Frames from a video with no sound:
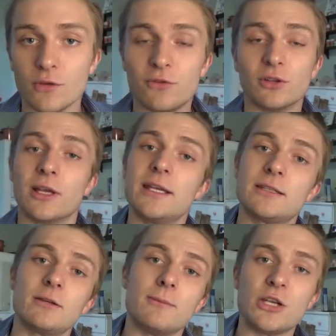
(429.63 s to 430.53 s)
If you
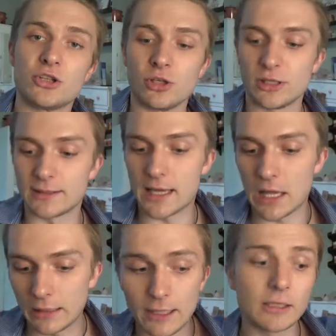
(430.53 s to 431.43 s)
liked it, make sure you click
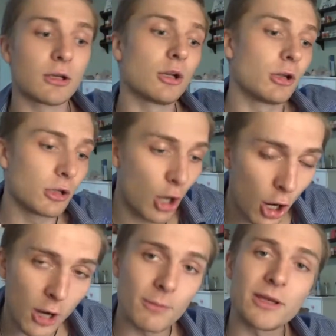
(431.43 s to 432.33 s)
that like,
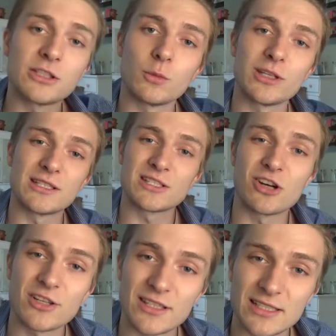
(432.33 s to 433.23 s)
comment so we can
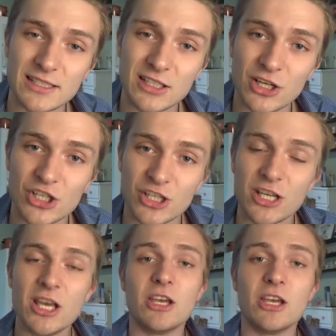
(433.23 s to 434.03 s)
start a discussion.